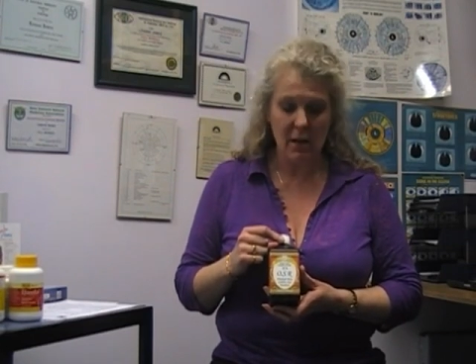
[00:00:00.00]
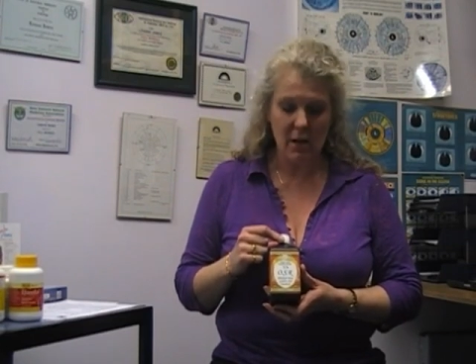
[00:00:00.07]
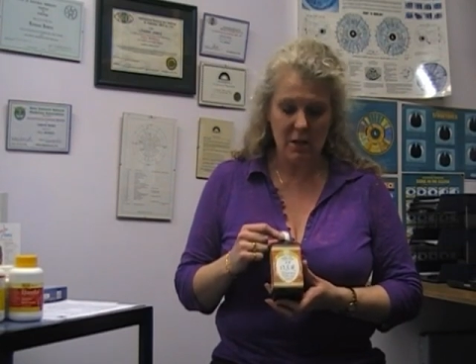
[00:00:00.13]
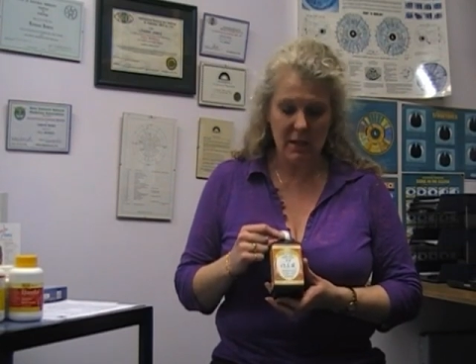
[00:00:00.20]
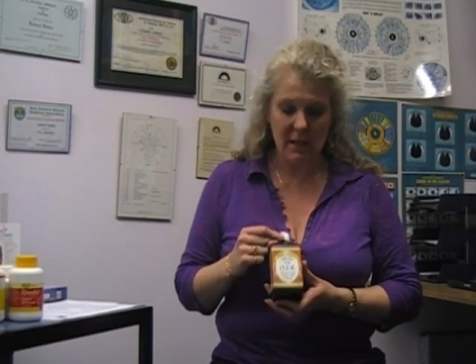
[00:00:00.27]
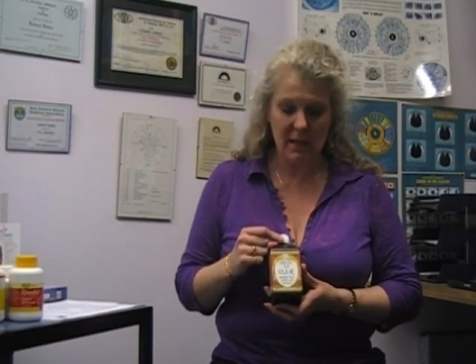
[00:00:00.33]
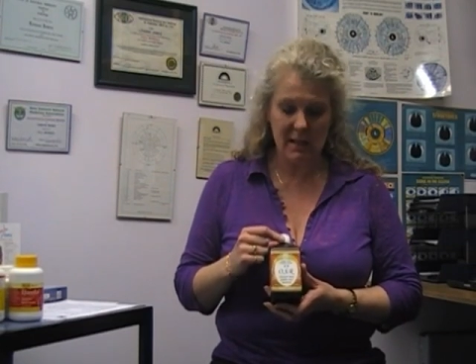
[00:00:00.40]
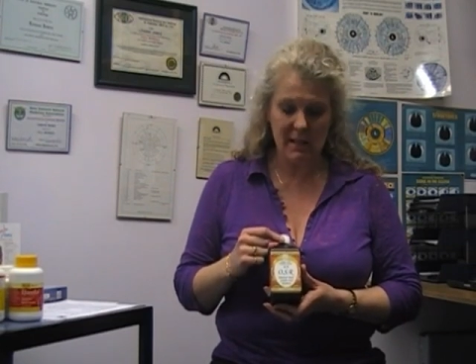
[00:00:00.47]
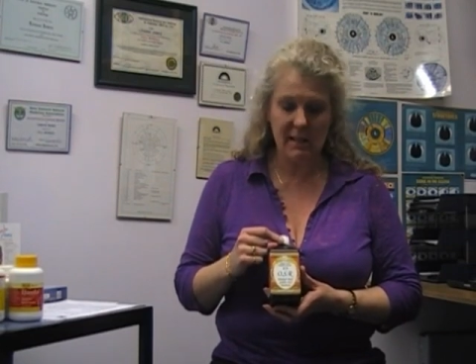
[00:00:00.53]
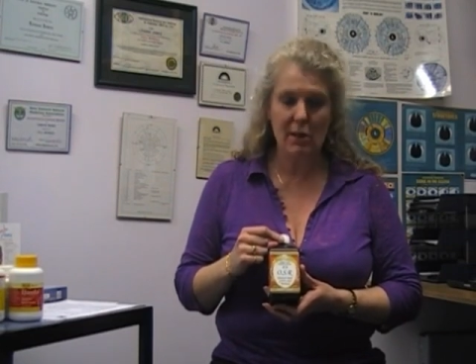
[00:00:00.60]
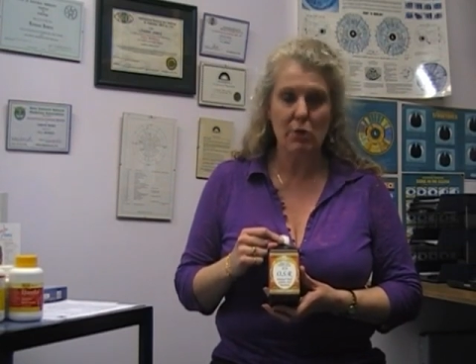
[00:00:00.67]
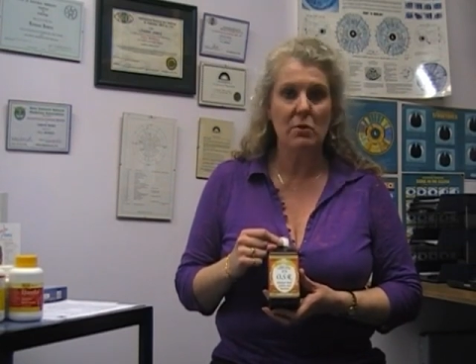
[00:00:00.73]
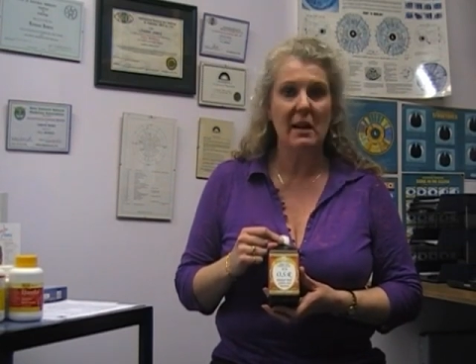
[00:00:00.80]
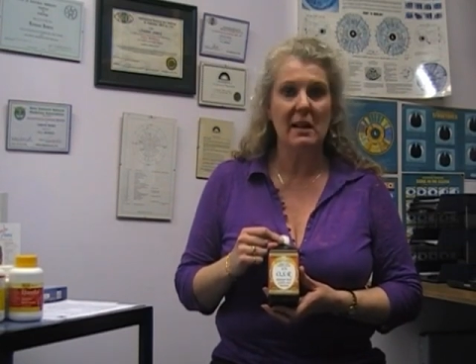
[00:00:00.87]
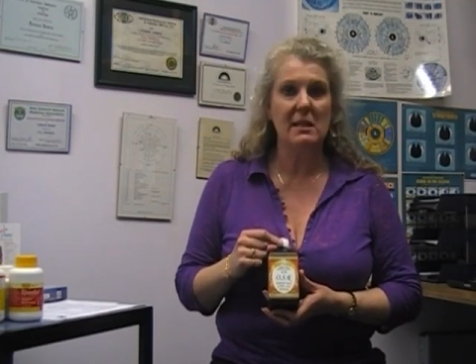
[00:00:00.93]
to
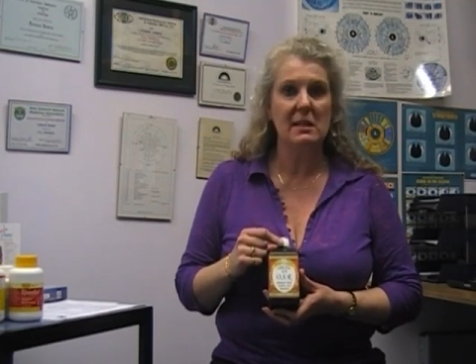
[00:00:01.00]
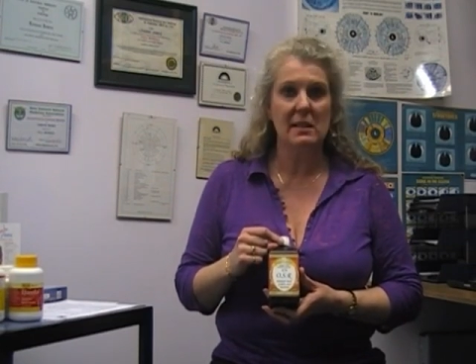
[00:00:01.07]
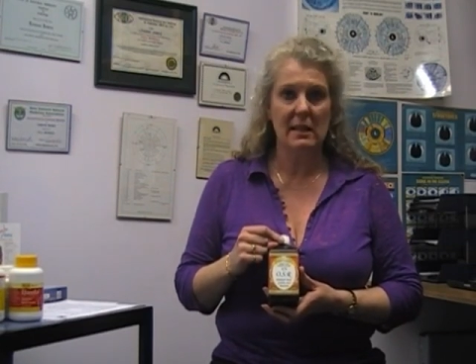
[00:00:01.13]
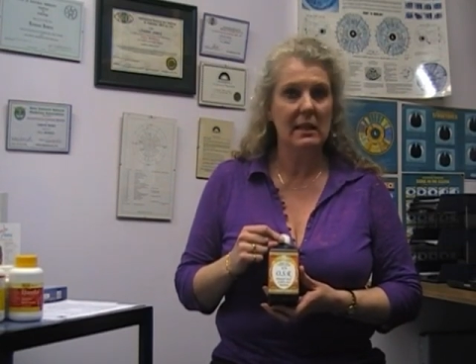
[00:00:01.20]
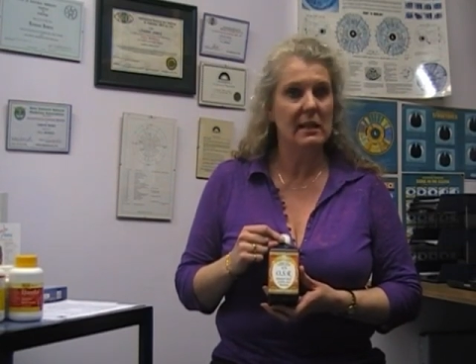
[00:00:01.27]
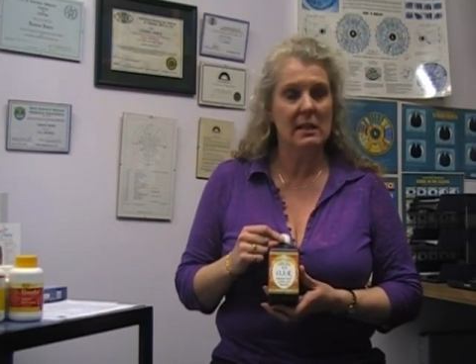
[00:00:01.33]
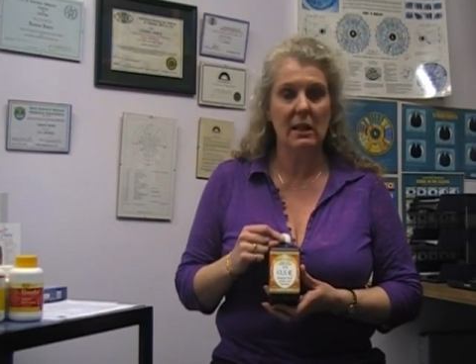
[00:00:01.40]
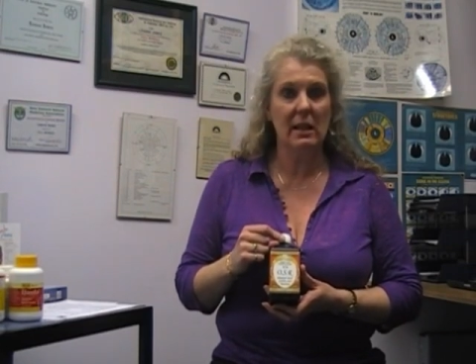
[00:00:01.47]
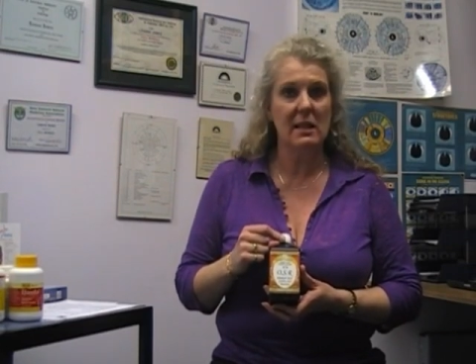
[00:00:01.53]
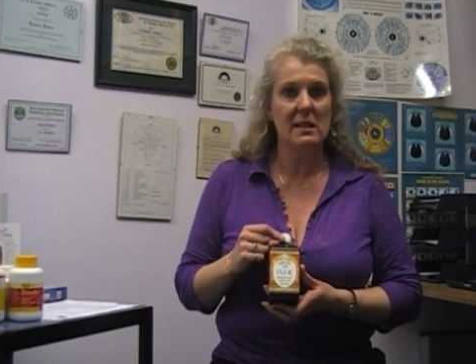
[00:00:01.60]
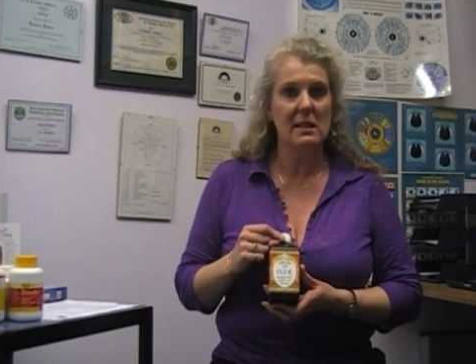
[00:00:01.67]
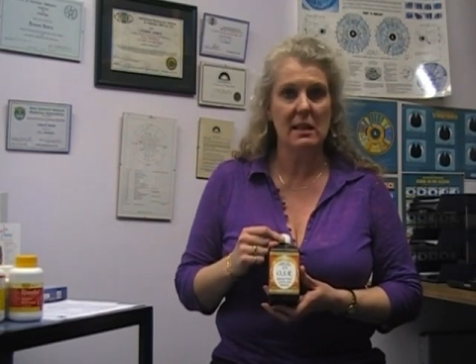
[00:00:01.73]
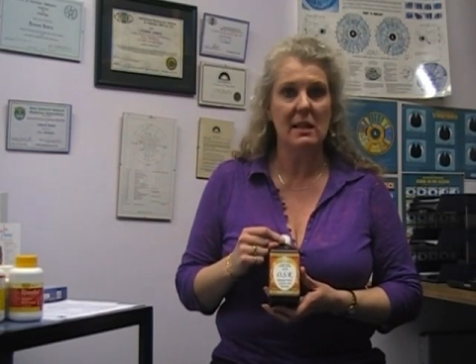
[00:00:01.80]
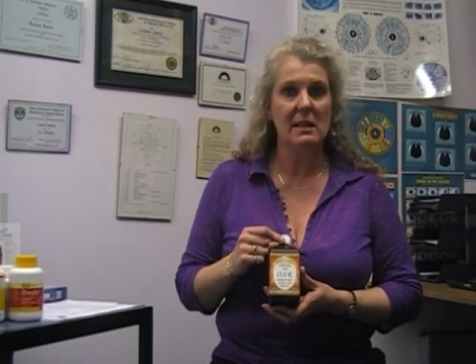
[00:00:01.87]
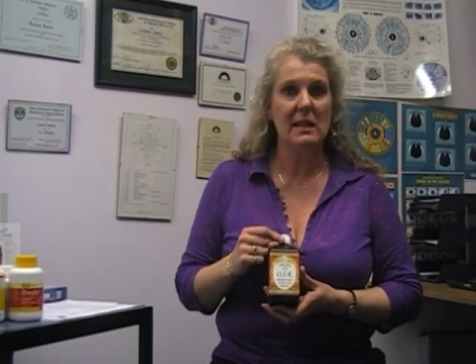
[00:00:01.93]

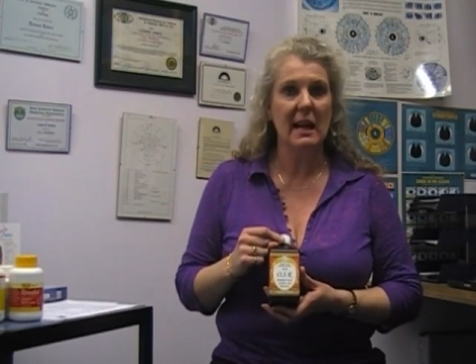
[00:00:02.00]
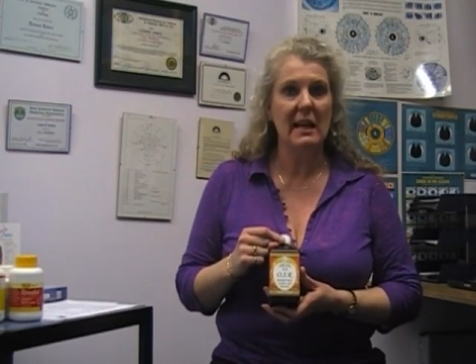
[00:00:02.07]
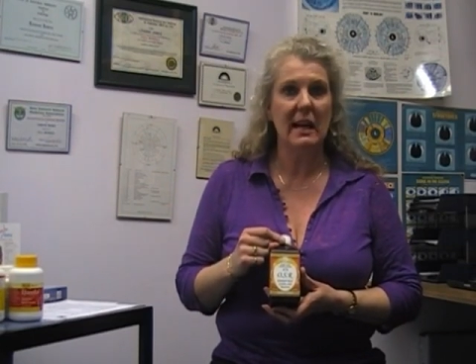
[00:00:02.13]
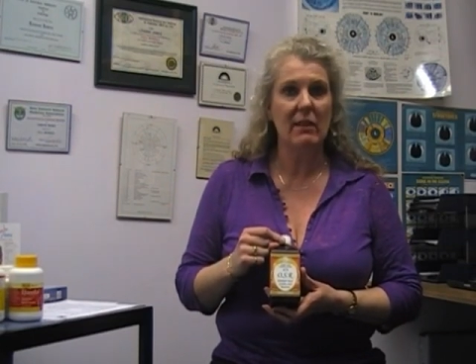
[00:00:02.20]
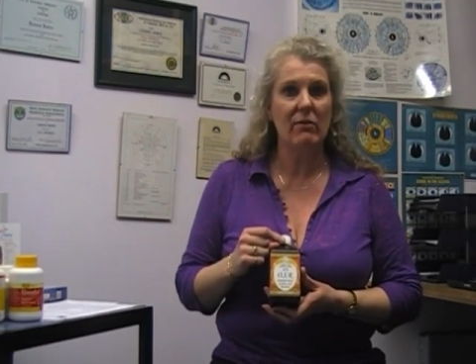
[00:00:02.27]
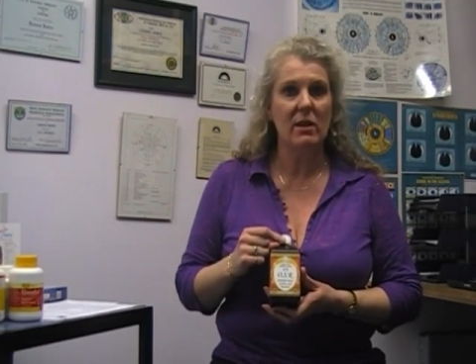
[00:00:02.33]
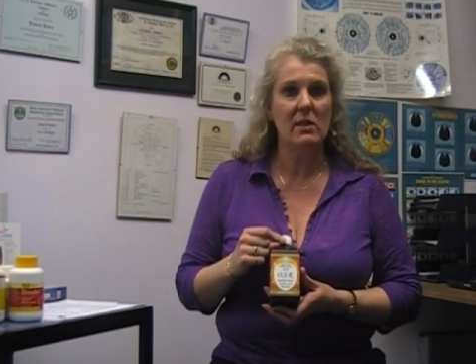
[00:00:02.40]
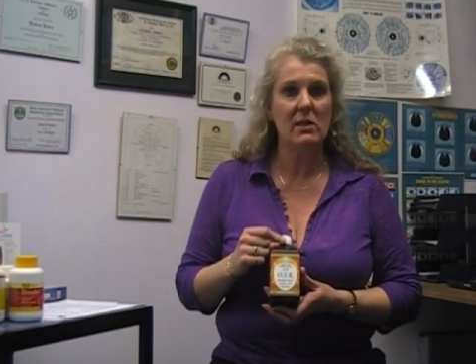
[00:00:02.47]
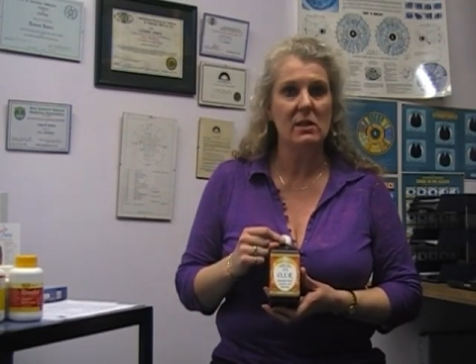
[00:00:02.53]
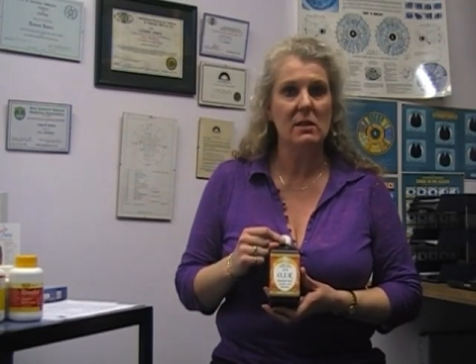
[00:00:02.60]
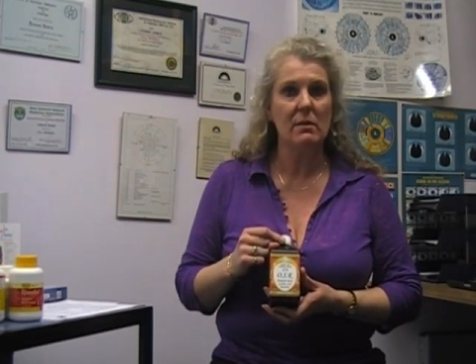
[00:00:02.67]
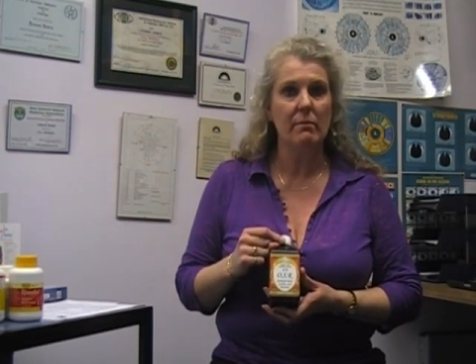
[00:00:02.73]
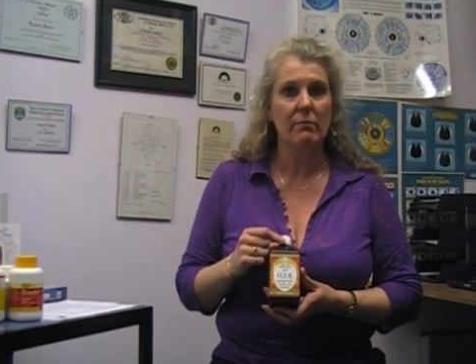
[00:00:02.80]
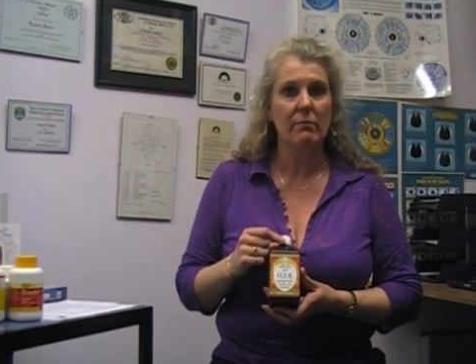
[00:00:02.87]
consider taking this.